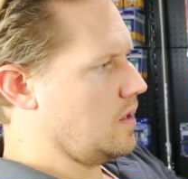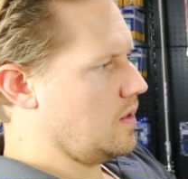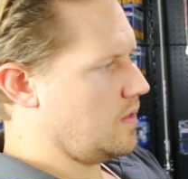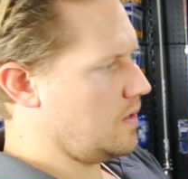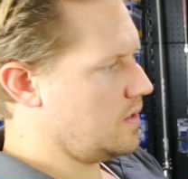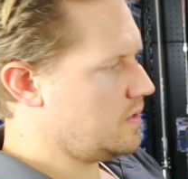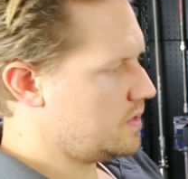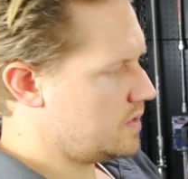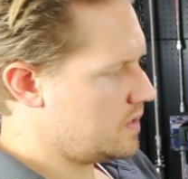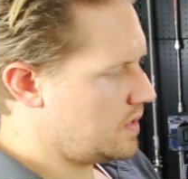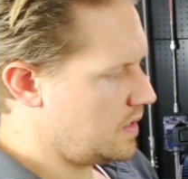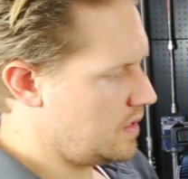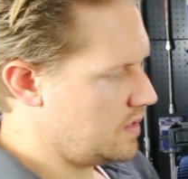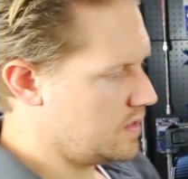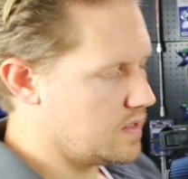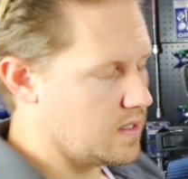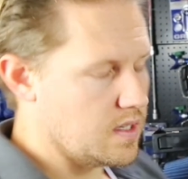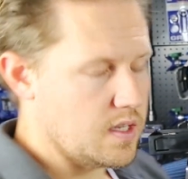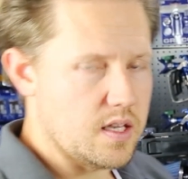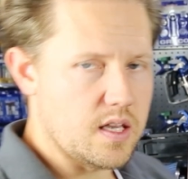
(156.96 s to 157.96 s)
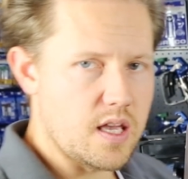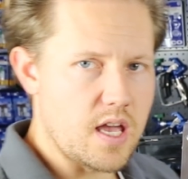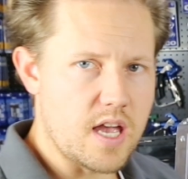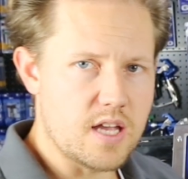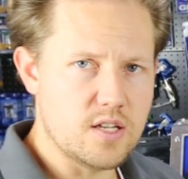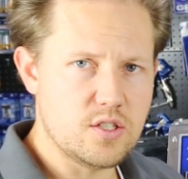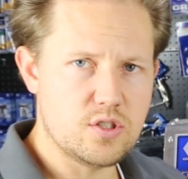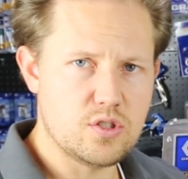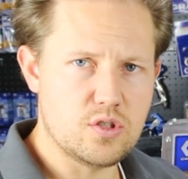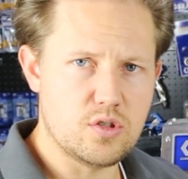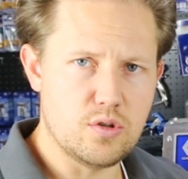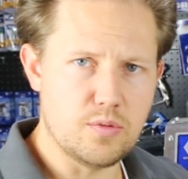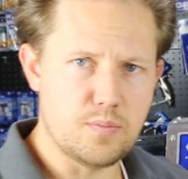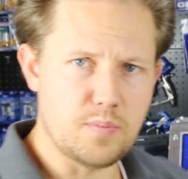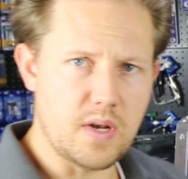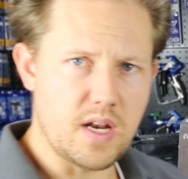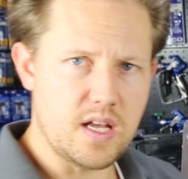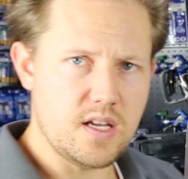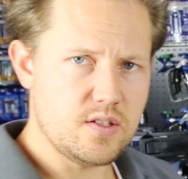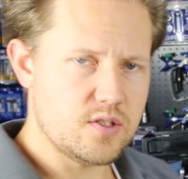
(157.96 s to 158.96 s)
This is the Edge 2
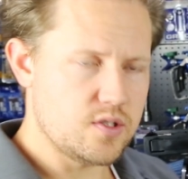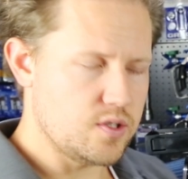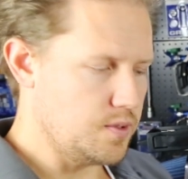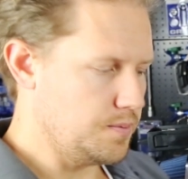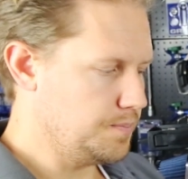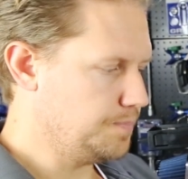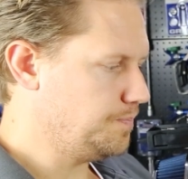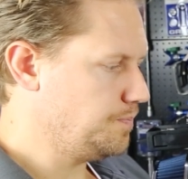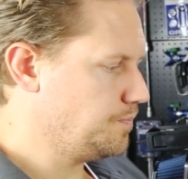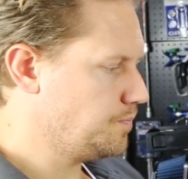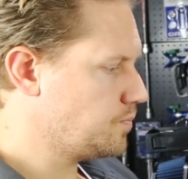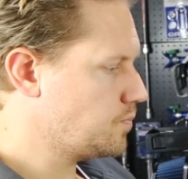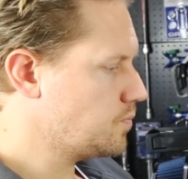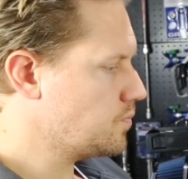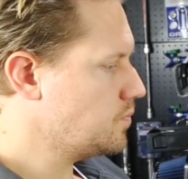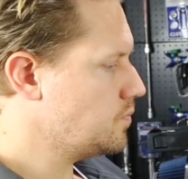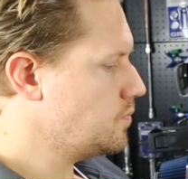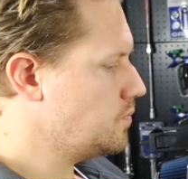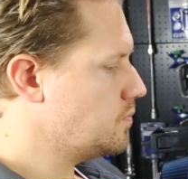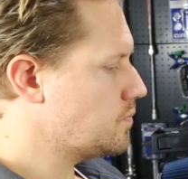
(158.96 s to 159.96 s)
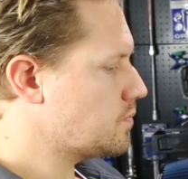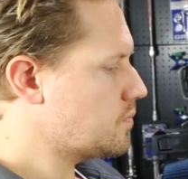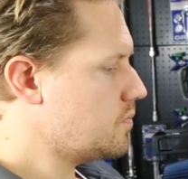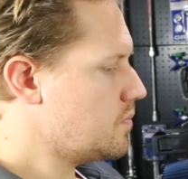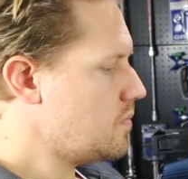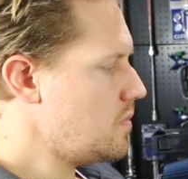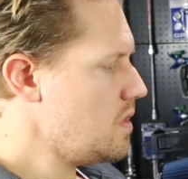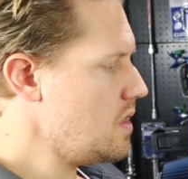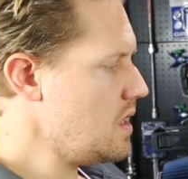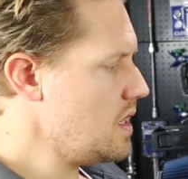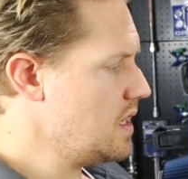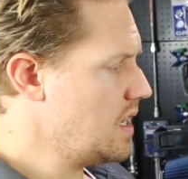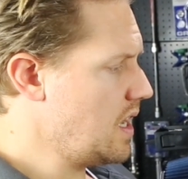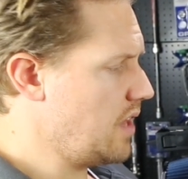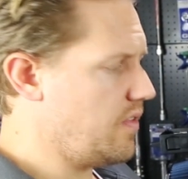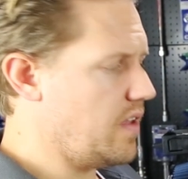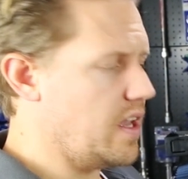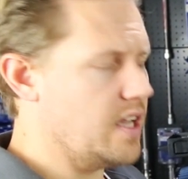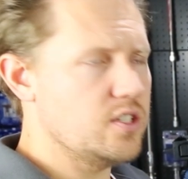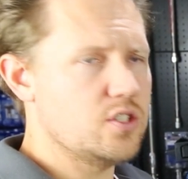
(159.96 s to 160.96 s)
Plus.
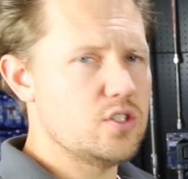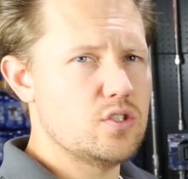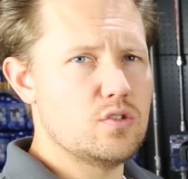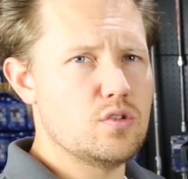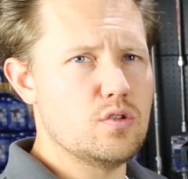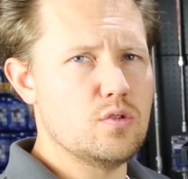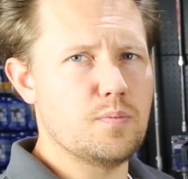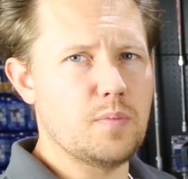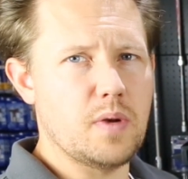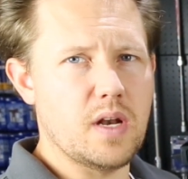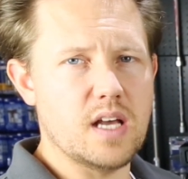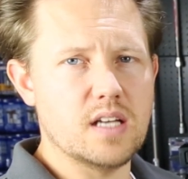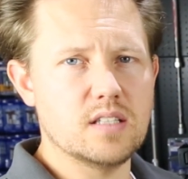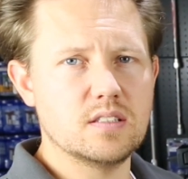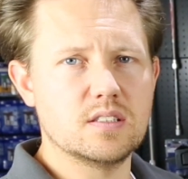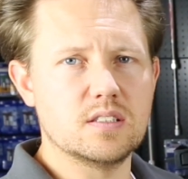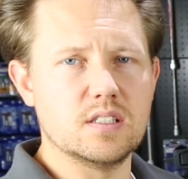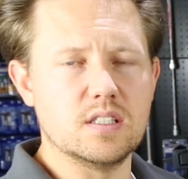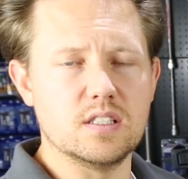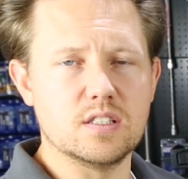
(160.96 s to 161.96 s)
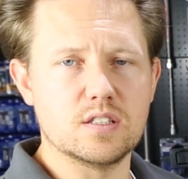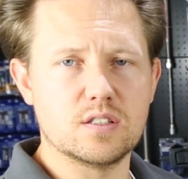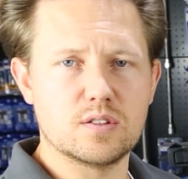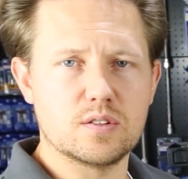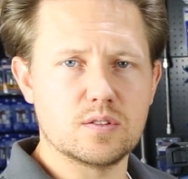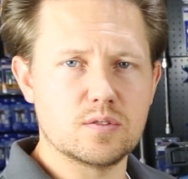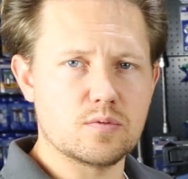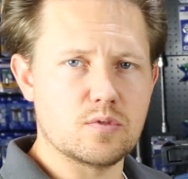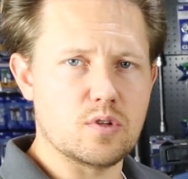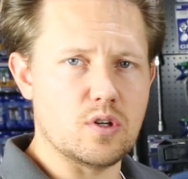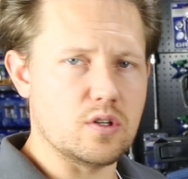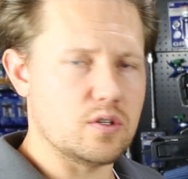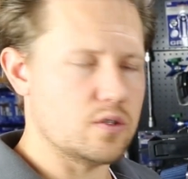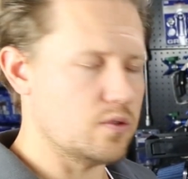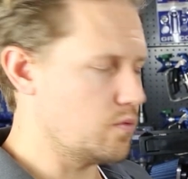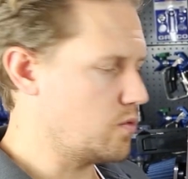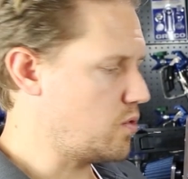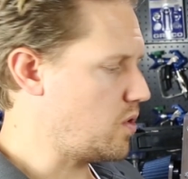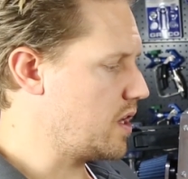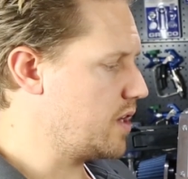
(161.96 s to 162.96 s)
Now the Edge 2 Plus has
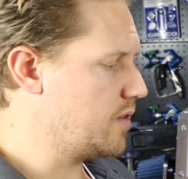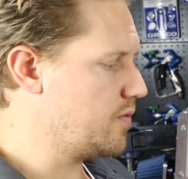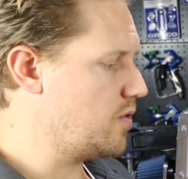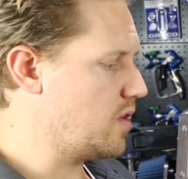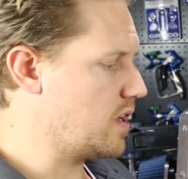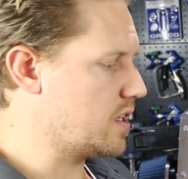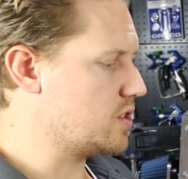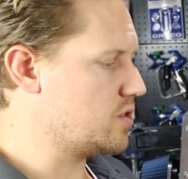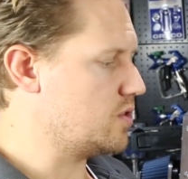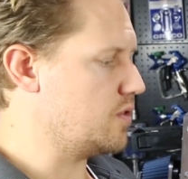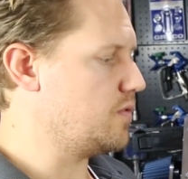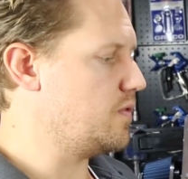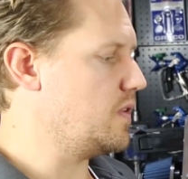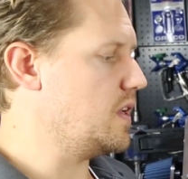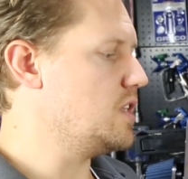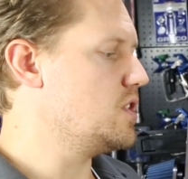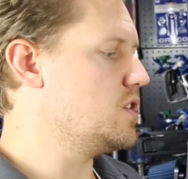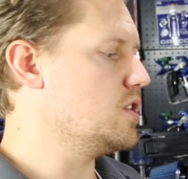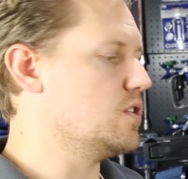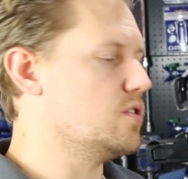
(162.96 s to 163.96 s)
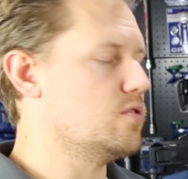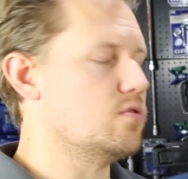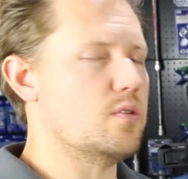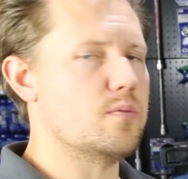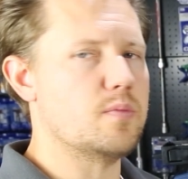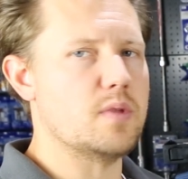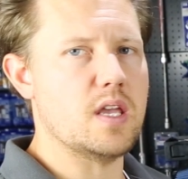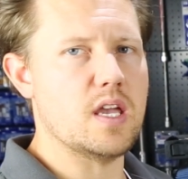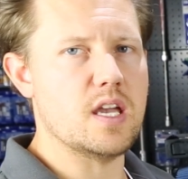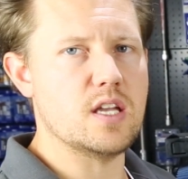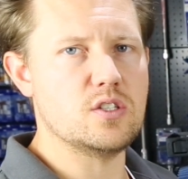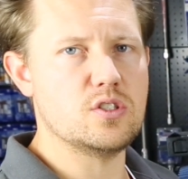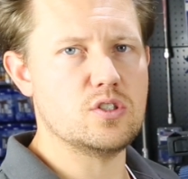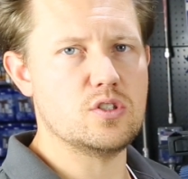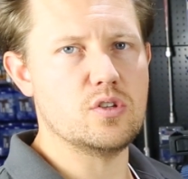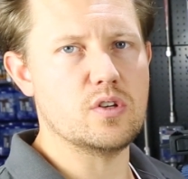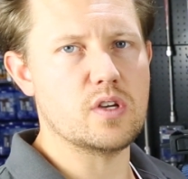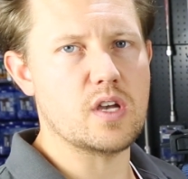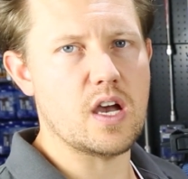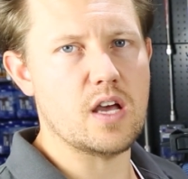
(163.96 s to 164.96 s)
got quite a few extra features from the Edge
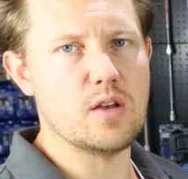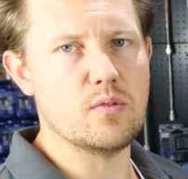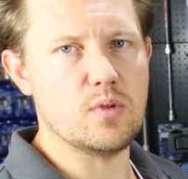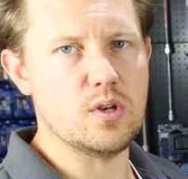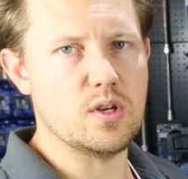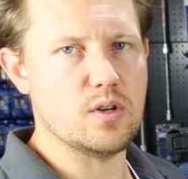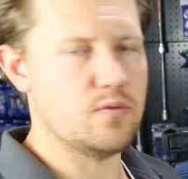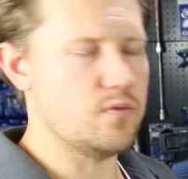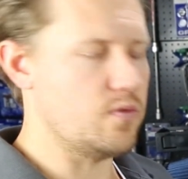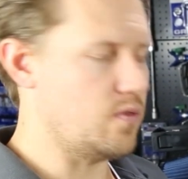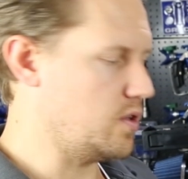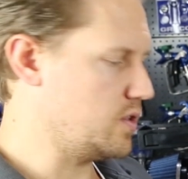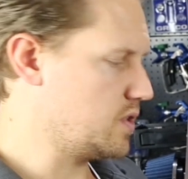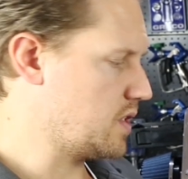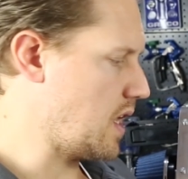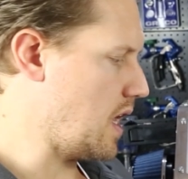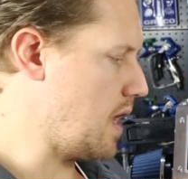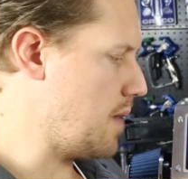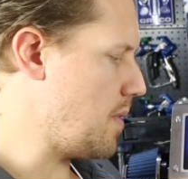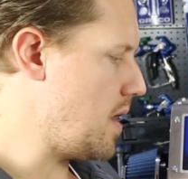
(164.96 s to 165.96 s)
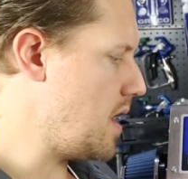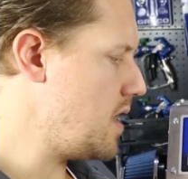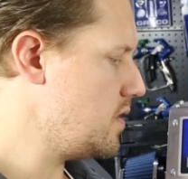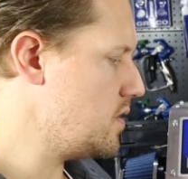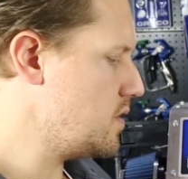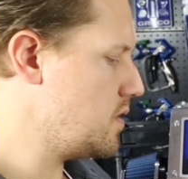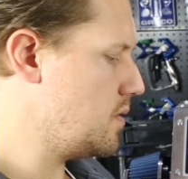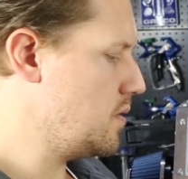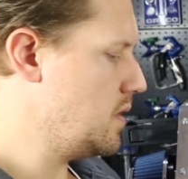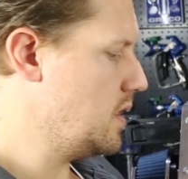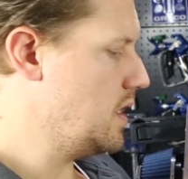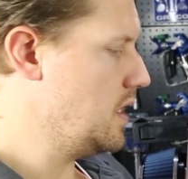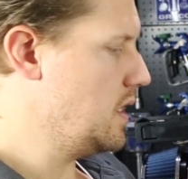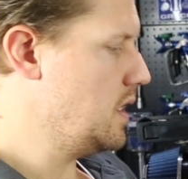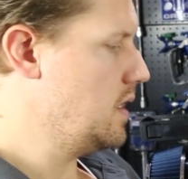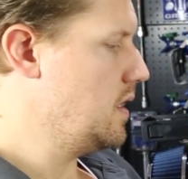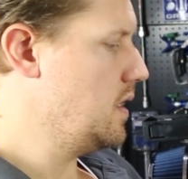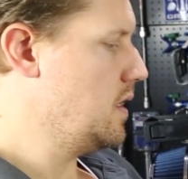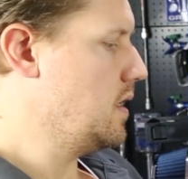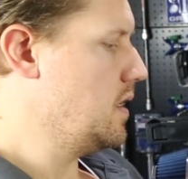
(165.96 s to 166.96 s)
2 gun when it first came out.
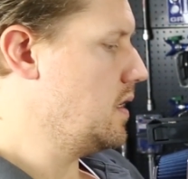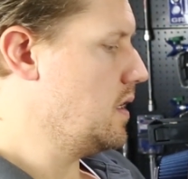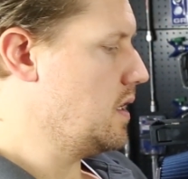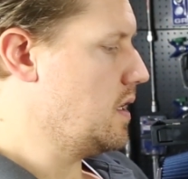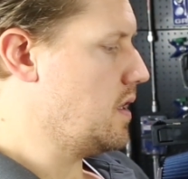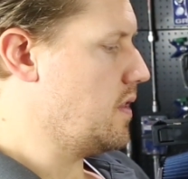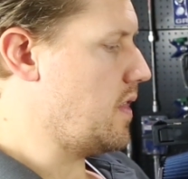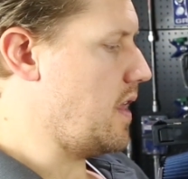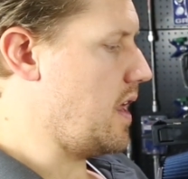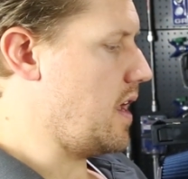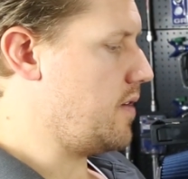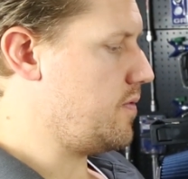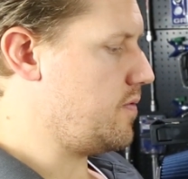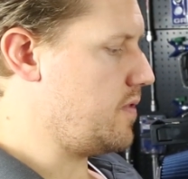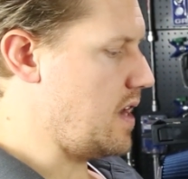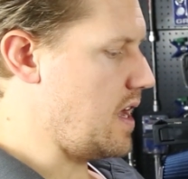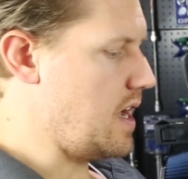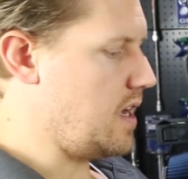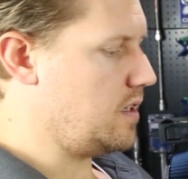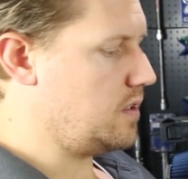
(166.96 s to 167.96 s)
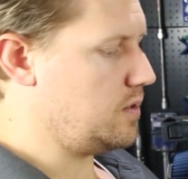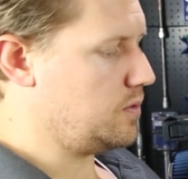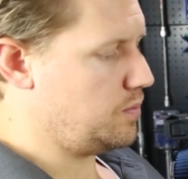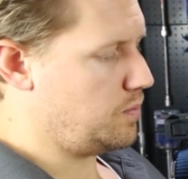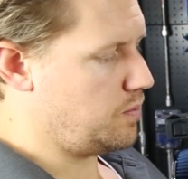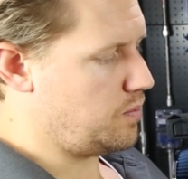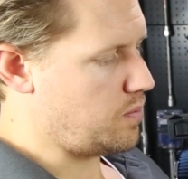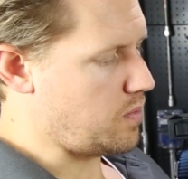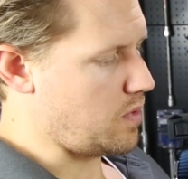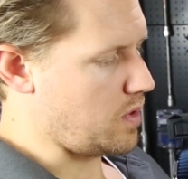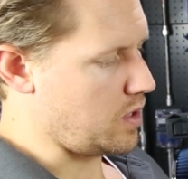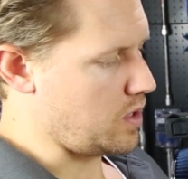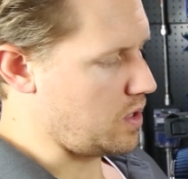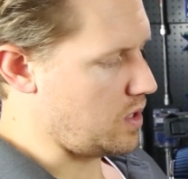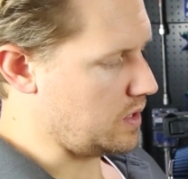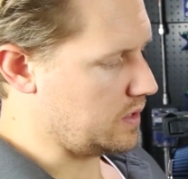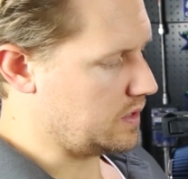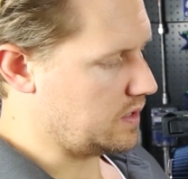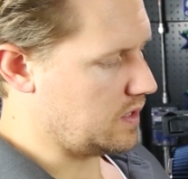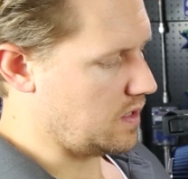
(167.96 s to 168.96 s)
They have now
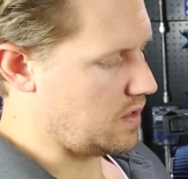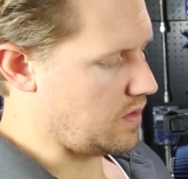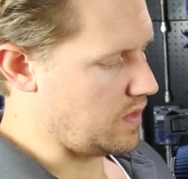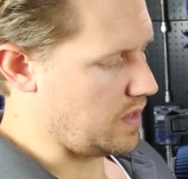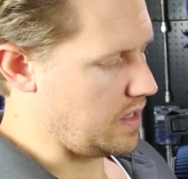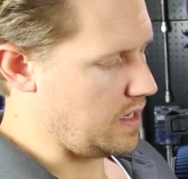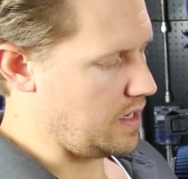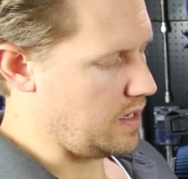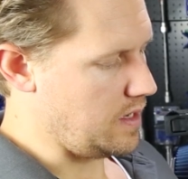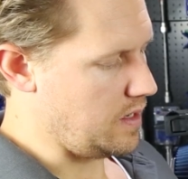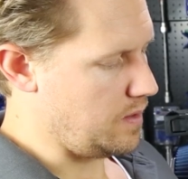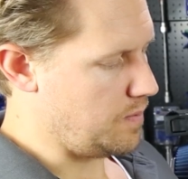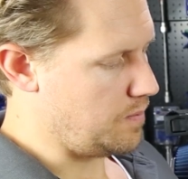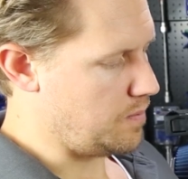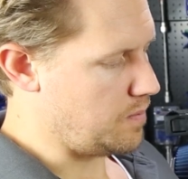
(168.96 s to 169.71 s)
got the